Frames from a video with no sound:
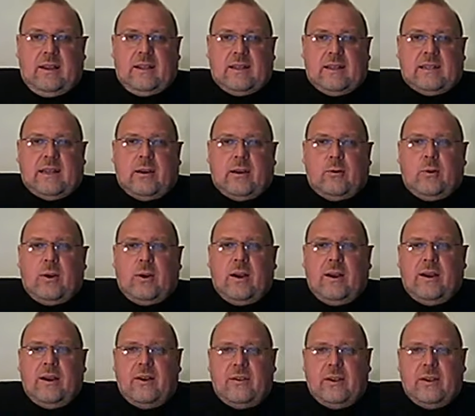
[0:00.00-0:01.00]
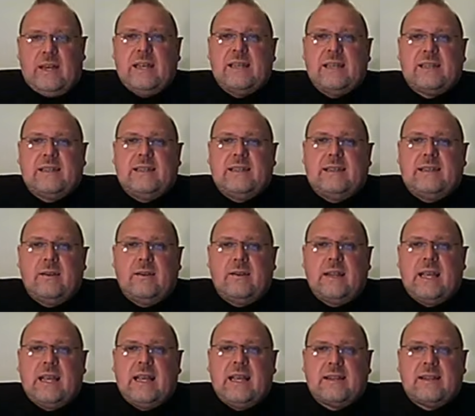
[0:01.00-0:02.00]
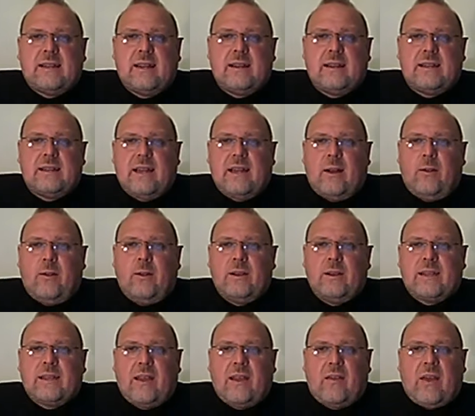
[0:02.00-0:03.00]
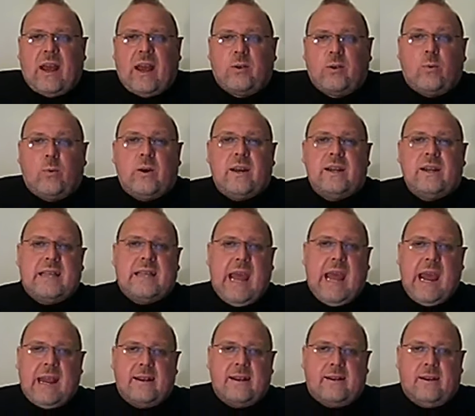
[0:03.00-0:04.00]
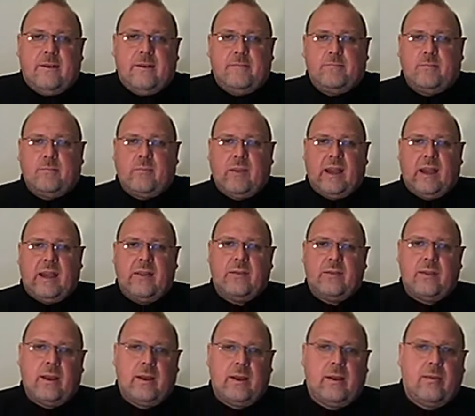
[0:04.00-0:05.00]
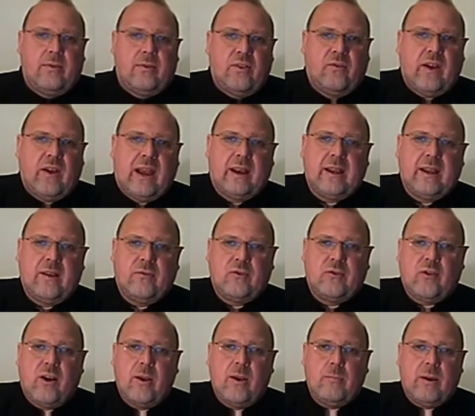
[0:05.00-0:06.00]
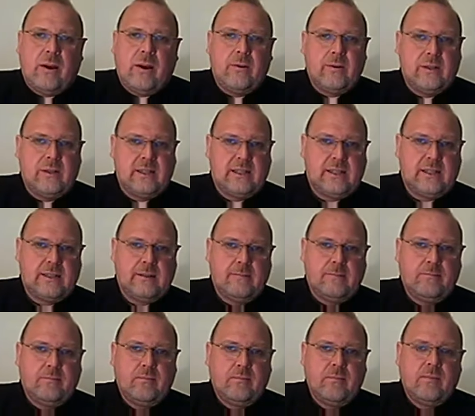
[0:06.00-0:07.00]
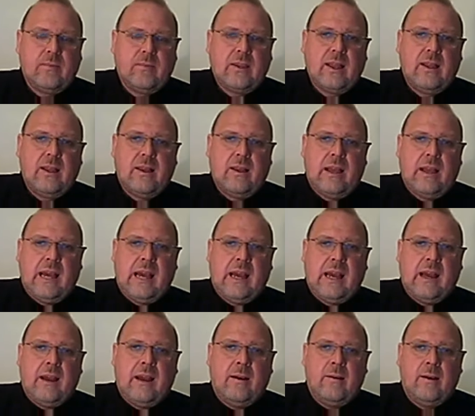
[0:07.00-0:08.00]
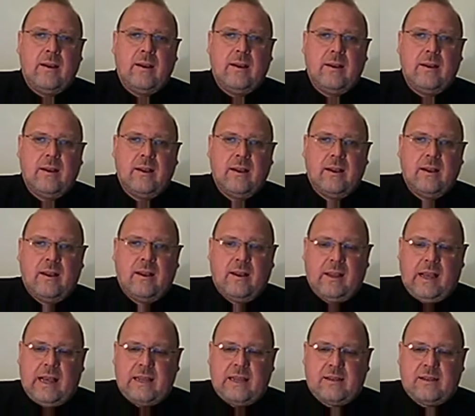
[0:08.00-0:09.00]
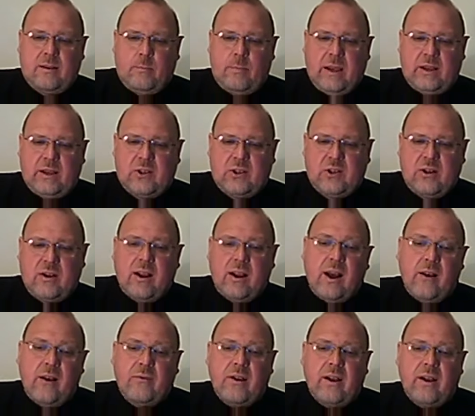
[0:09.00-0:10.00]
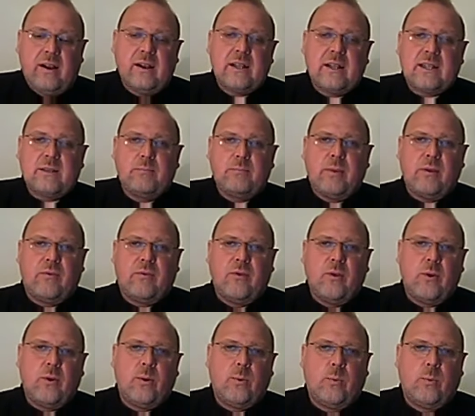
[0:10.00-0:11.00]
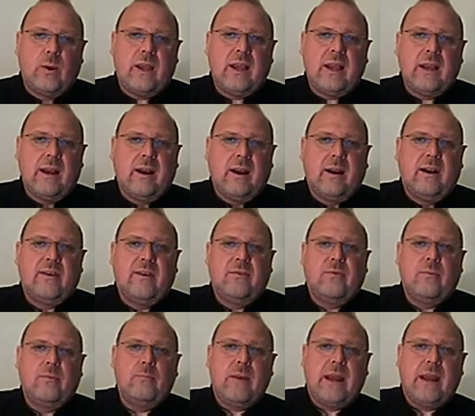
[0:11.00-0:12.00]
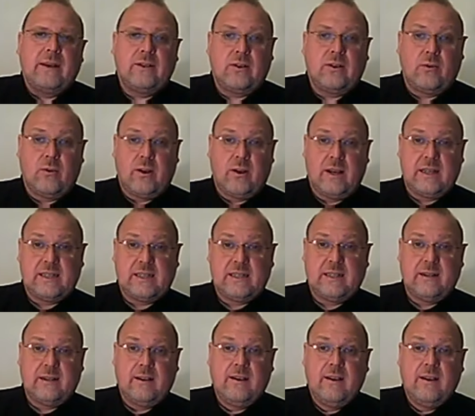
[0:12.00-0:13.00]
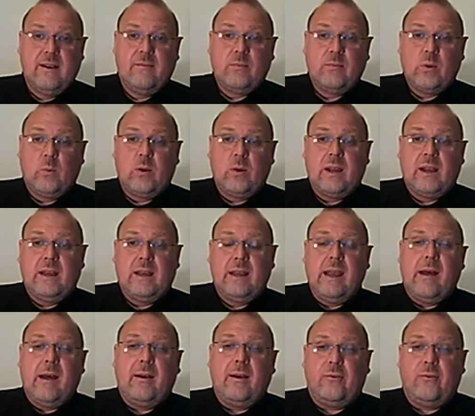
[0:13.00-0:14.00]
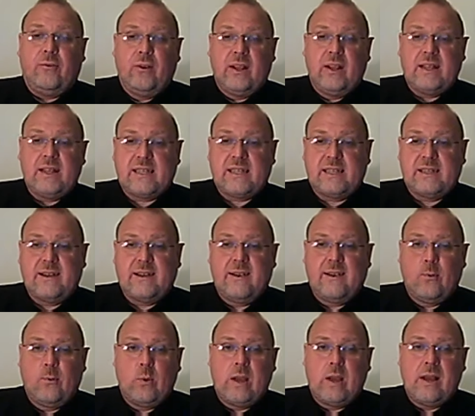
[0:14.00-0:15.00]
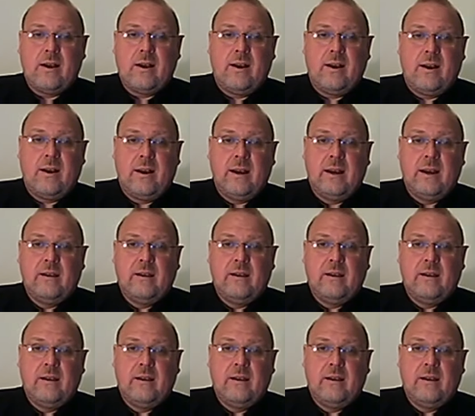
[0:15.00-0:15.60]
So these these souls that were dead in the the valley of dry bones. Uh, it's a picture of us before we have met Christ. We are lifeless. We are